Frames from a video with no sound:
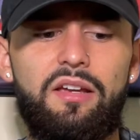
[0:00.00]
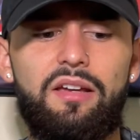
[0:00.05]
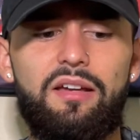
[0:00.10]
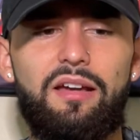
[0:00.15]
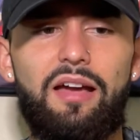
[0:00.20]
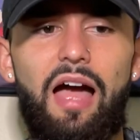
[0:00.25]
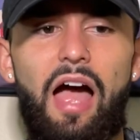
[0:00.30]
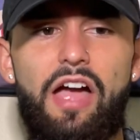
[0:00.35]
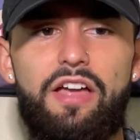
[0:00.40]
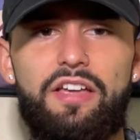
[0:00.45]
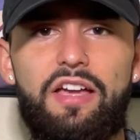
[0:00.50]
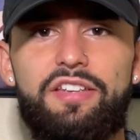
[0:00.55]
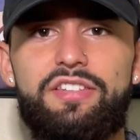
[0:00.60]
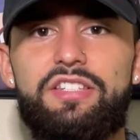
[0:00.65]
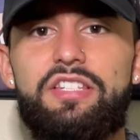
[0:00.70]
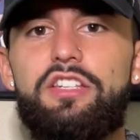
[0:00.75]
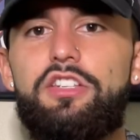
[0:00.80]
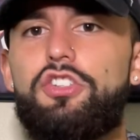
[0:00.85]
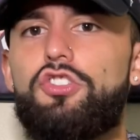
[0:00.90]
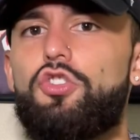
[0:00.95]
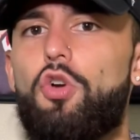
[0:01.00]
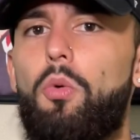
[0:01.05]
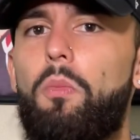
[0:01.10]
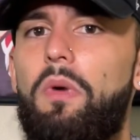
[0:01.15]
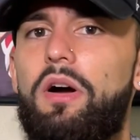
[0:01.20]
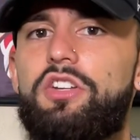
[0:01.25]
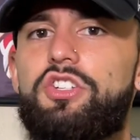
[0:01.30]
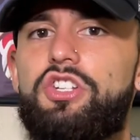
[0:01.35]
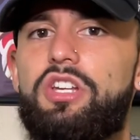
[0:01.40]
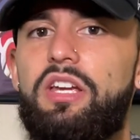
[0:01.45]
I see so
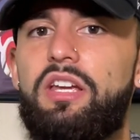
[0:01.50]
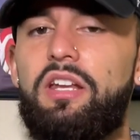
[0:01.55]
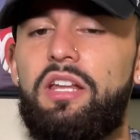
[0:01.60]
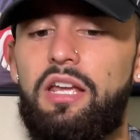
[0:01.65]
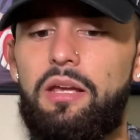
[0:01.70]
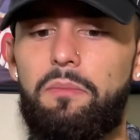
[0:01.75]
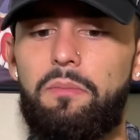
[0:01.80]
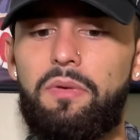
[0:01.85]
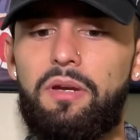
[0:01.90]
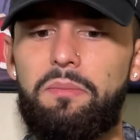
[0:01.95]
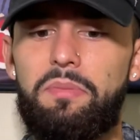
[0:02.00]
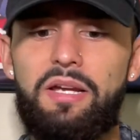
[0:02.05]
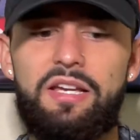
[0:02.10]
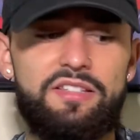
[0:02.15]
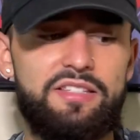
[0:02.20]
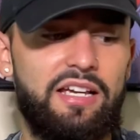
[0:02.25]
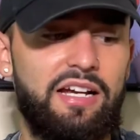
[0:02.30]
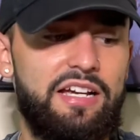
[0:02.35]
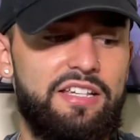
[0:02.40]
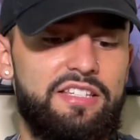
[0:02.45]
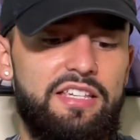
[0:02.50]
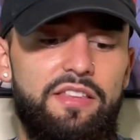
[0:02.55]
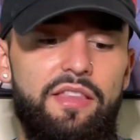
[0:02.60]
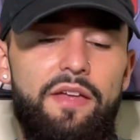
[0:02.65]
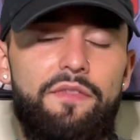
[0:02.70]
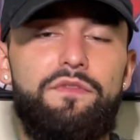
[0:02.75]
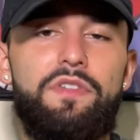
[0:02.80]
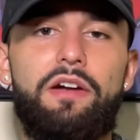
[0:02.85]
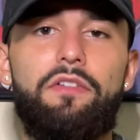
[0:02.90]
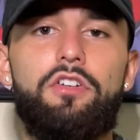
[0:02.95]
much in him because, like I said,
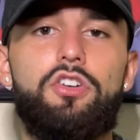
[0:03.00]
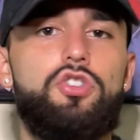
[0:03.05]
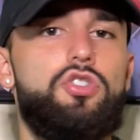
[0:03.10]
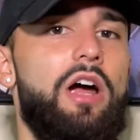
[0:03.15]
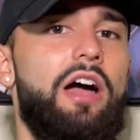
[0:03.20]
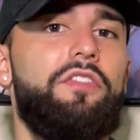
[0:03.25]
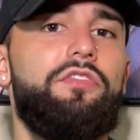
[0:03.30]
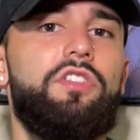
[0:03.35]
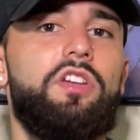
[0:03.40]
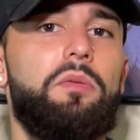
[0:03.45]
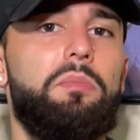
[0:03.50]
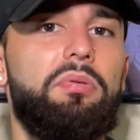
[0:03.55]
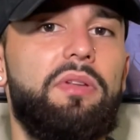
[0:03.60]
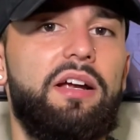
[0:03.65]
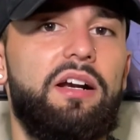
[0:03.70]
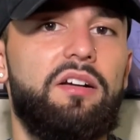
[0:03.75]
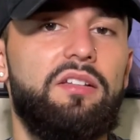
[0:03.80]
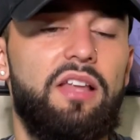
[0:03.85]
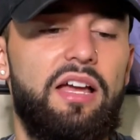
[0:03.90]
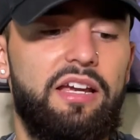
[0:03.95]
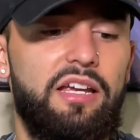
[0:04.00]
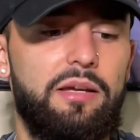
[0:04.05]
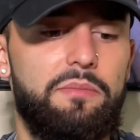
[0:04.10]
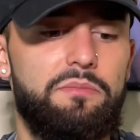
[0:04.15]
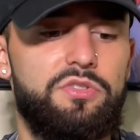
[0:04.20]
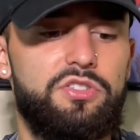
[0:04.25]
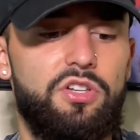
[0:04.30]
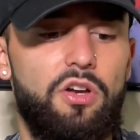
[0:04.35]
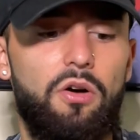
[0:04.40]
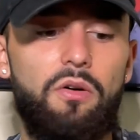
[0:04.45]
they've never drafted a player like him.
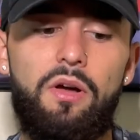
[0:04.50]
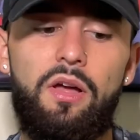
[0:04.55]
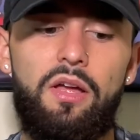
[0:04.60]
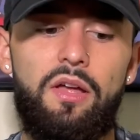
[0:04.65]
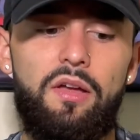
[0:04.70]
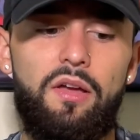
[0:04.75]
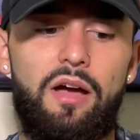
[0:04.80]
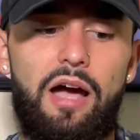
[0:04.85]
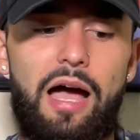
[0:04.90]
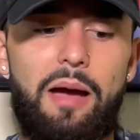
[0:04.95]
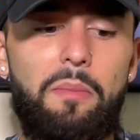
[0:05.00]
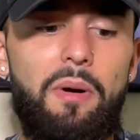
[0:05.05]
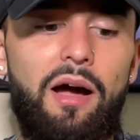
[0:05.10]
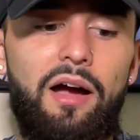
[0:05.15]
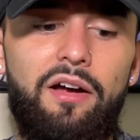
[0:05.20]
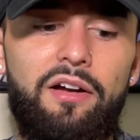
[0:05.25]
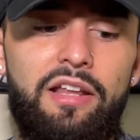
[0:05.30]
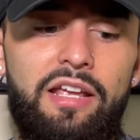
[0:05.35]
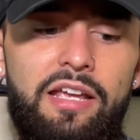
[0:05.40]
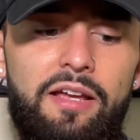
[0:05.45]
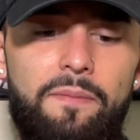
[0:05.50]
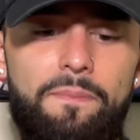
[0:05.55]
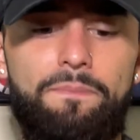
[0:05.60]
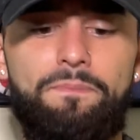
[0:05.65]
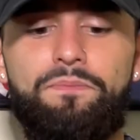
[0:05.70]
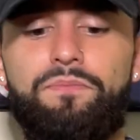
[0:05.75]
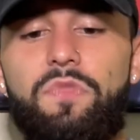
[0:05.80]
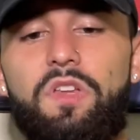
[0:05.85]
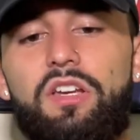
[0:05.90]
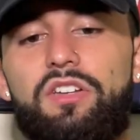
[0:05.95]
So I'm high on him.
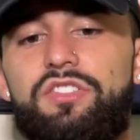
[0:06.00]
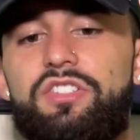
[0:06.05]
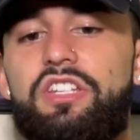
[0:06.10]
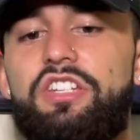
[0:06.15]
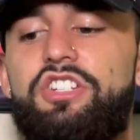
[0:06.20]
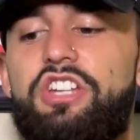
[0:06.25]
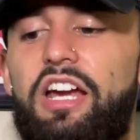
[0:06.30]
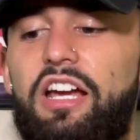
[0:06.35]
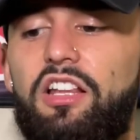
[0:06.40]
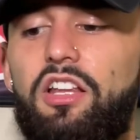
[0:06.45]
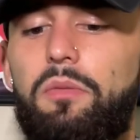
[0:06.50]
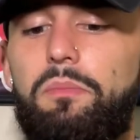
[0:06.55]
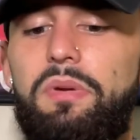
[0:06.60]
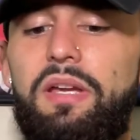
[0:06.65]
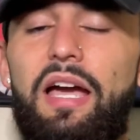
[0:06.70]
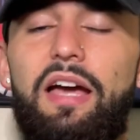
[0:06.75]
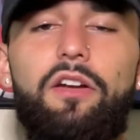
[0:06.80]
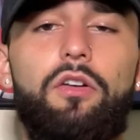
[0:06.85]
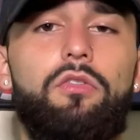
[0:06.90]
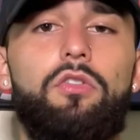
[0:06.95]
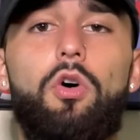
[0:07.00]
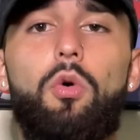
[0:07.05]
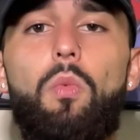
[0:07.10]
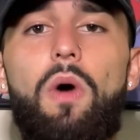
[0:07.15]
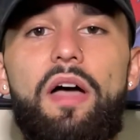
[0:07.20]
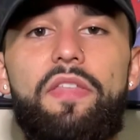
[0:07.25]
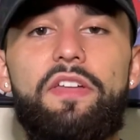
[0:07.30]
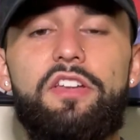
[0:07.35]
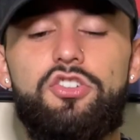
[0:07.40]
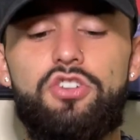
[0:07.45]
CJ Elleby, I don't know
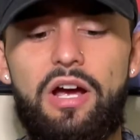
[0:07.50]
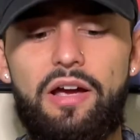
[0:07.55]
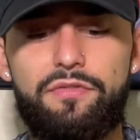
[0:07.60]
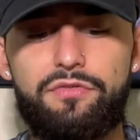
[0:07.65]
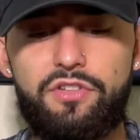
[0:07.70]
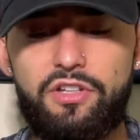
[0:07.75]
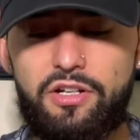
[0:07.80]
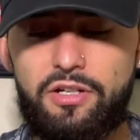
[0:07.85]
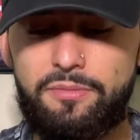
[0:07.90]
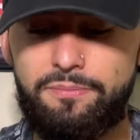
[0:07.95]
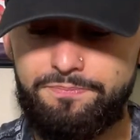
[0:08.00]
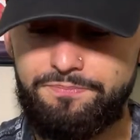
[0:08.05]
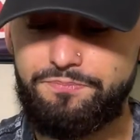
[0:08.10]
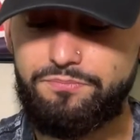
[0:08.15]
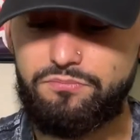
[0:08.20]
why they drafted him.